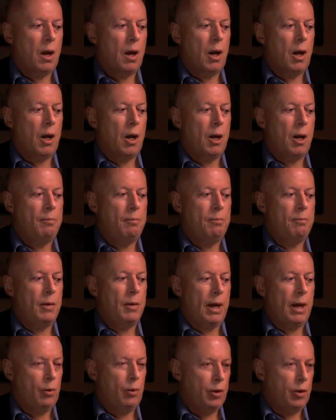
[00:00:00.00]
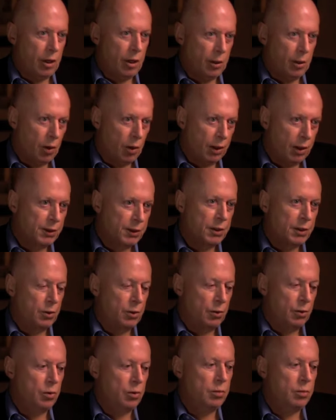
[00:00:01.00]
And we're the only ones
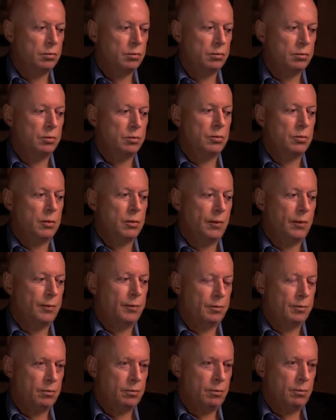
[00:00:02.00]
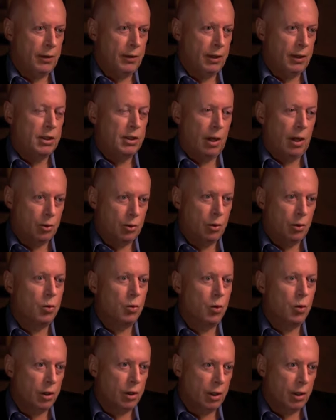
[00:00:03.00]
who have made the attempt to
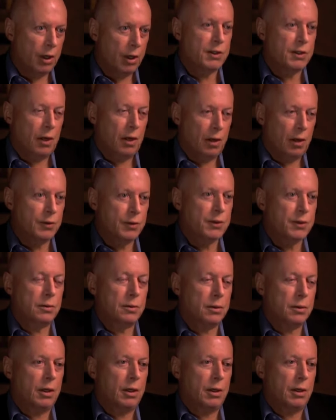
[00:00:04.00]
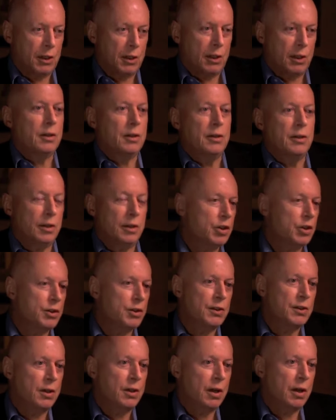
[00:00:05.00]
award ourselves under certain
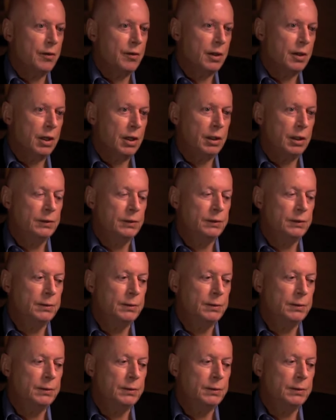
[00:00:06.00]
conditions in afterlife.